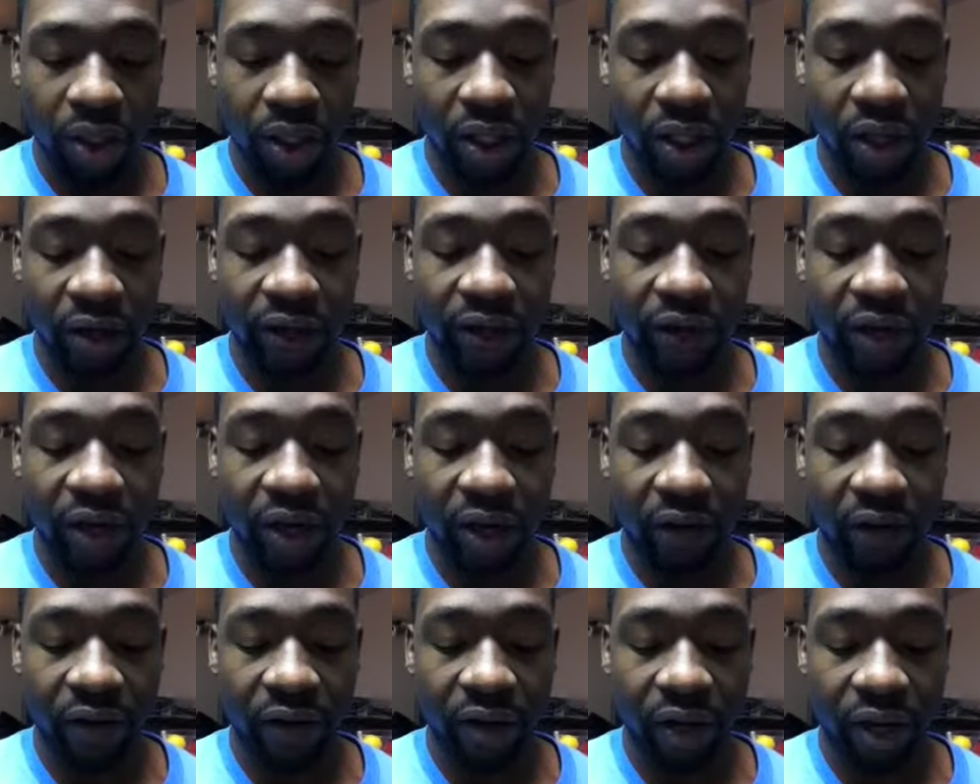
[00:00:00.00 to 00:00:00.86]
to him
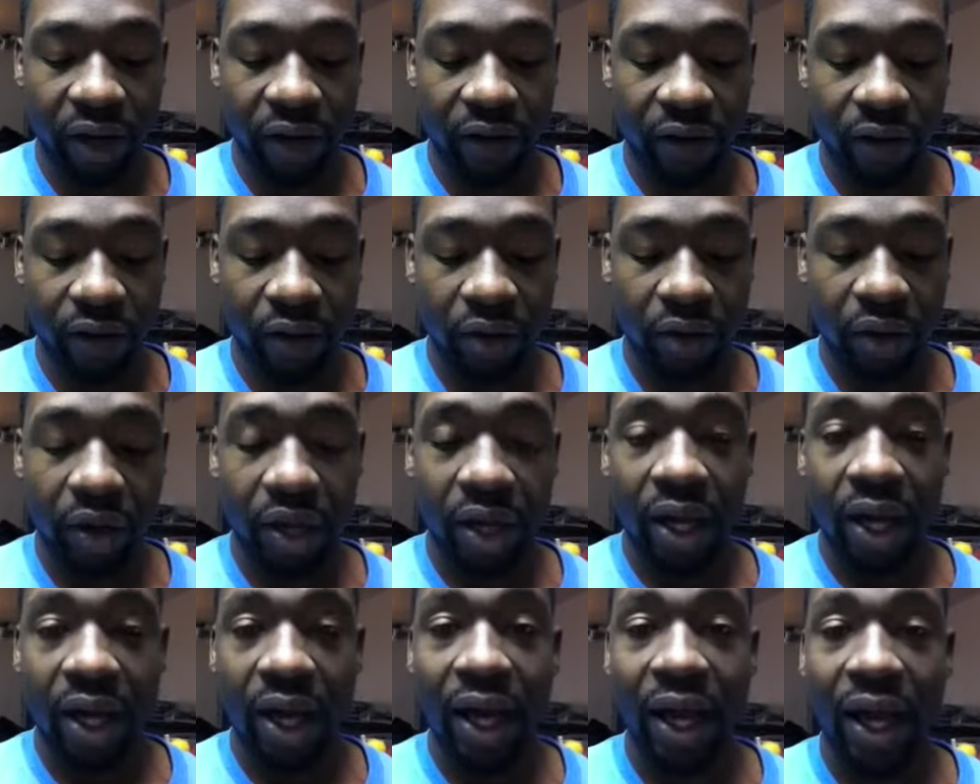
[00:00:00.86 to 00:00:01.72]
forever and ever.
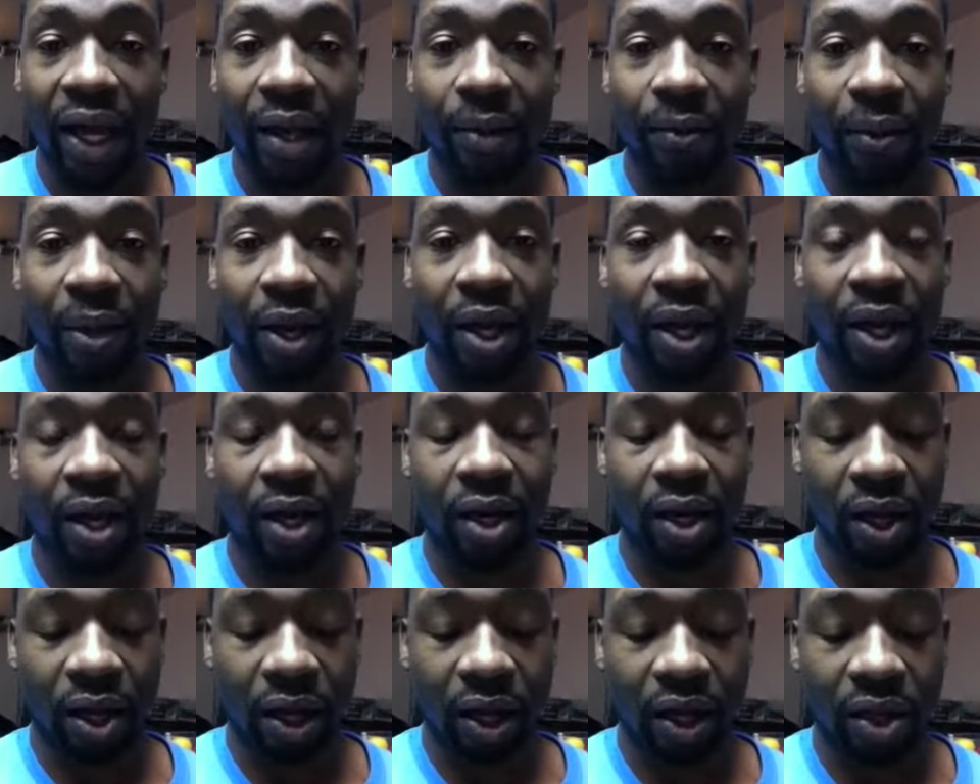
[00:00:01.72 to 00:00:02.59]
Amen."
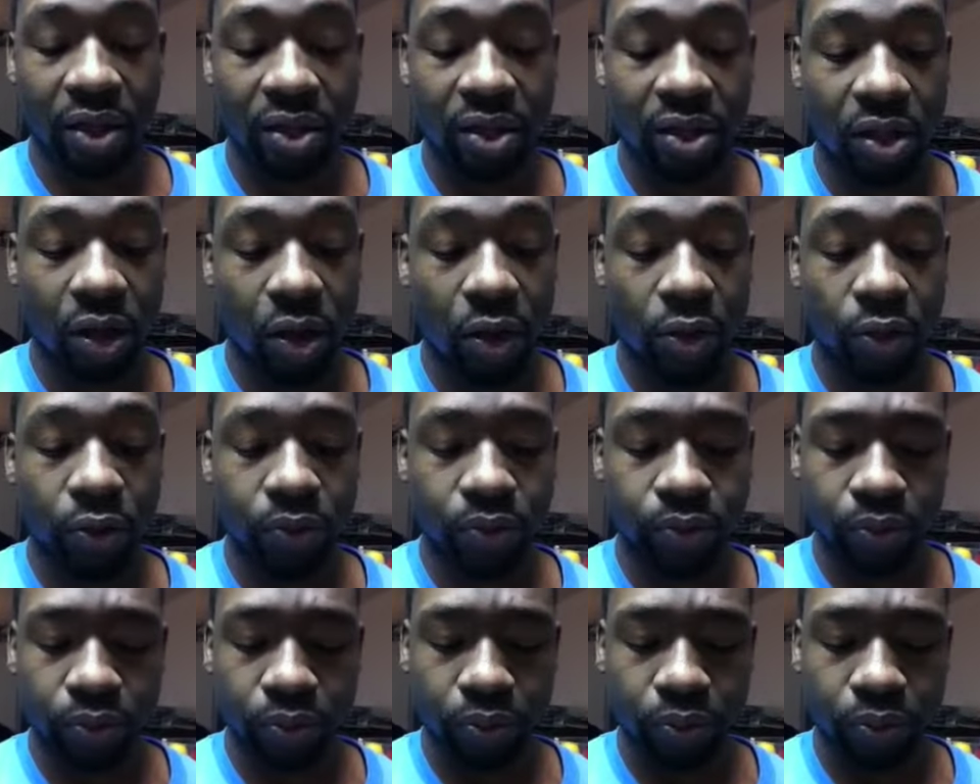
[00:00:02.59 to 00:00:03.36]
And so,